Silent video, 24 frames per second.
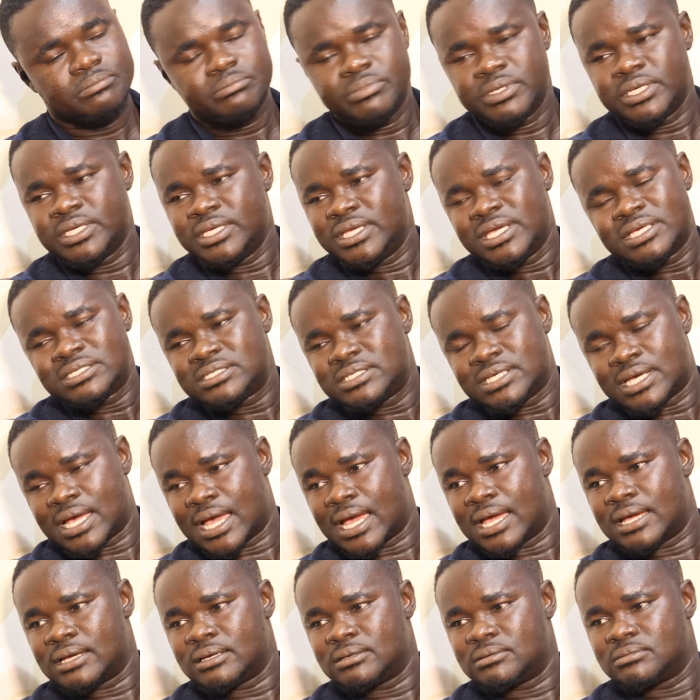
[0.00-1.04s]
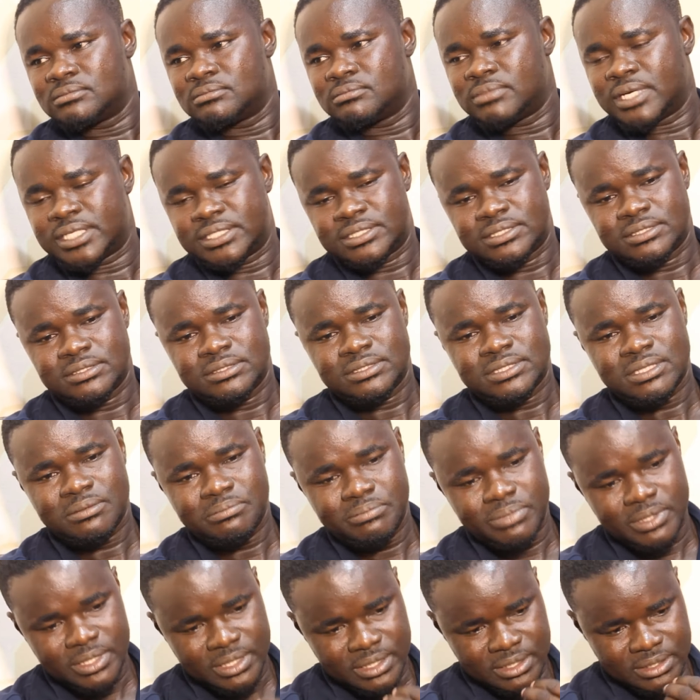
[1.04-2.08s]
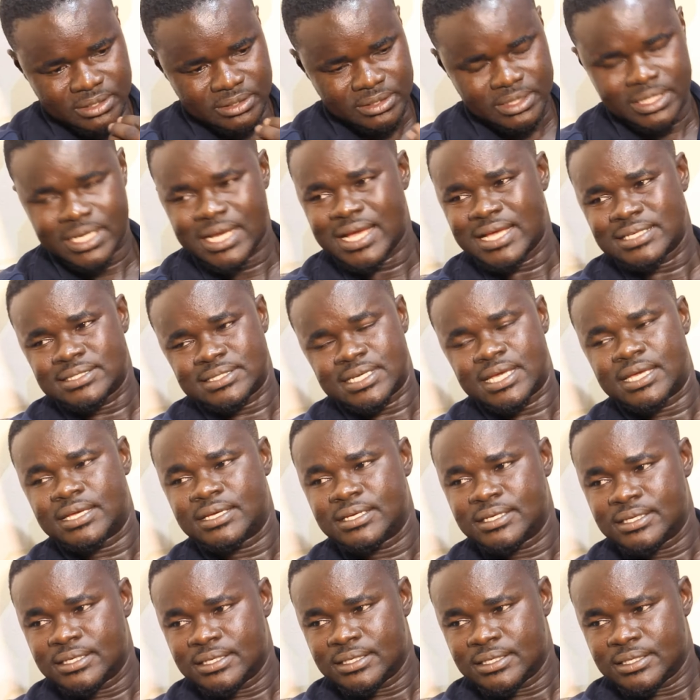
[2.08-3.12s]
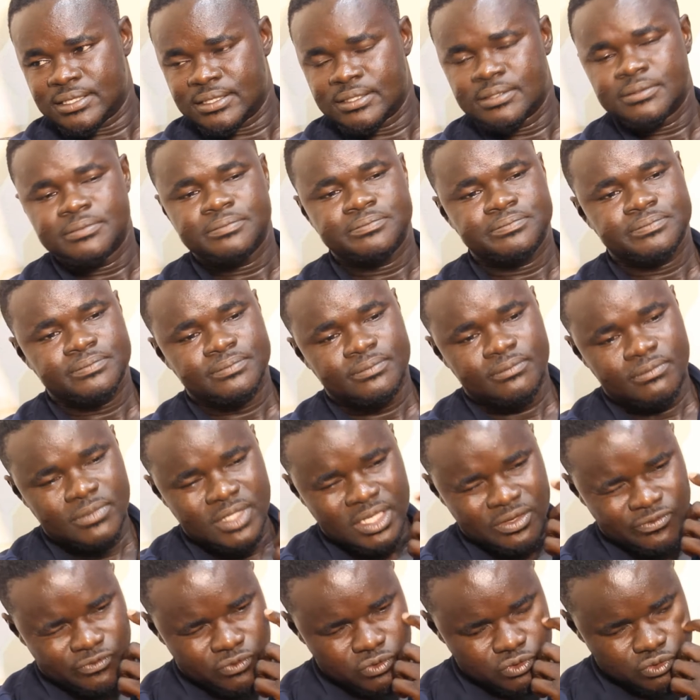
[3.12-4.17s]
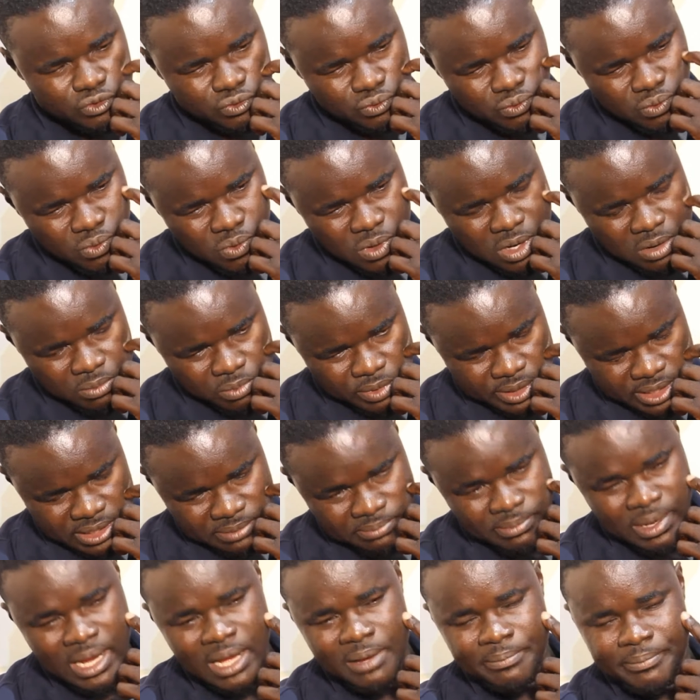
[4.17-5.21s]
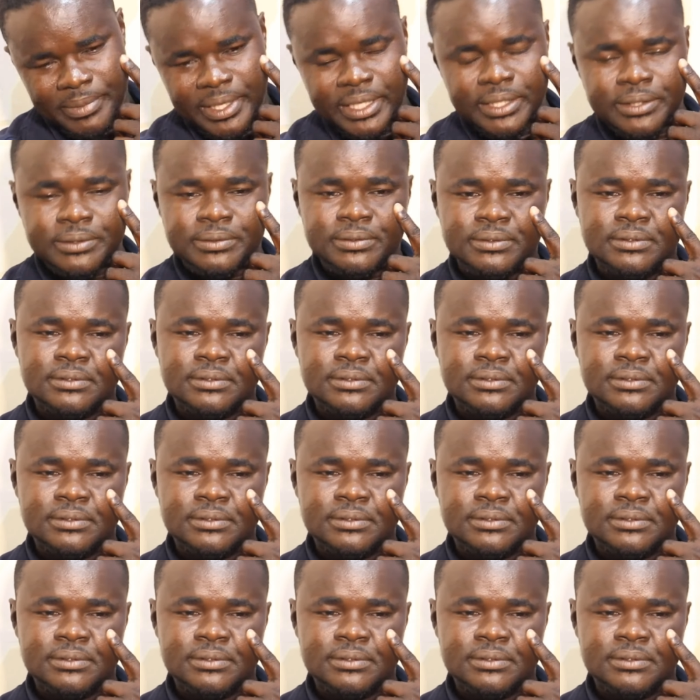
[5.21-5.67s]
Being Jessica, but said be Nikasa. A futu, a modema, me.